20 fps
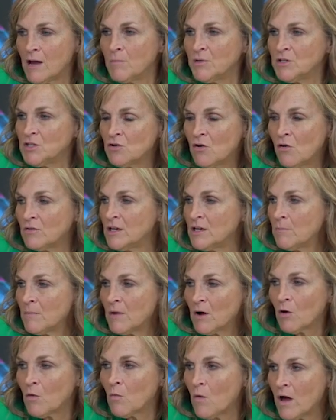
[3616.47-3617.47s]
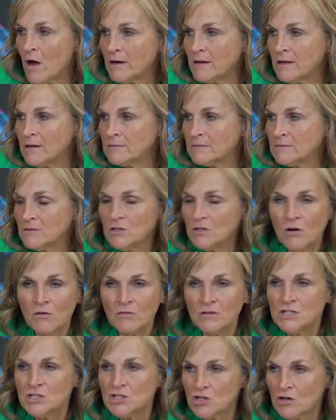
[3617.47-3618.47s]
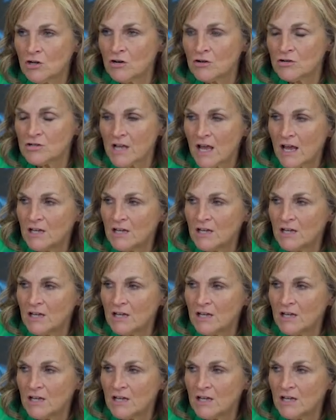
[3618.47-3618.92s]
But you don't need marijuana, you don't need sugars,